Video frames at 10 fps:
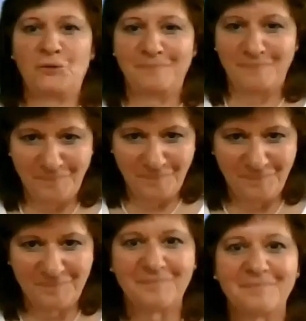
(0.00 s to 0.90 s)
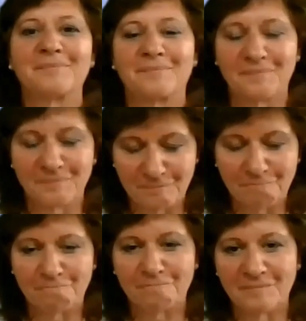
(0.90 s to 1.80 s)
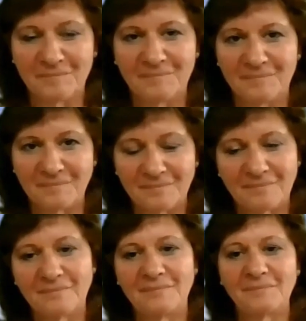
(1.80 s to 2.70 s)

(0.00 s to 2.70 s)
on off switches. So that's base two. Anyway, a,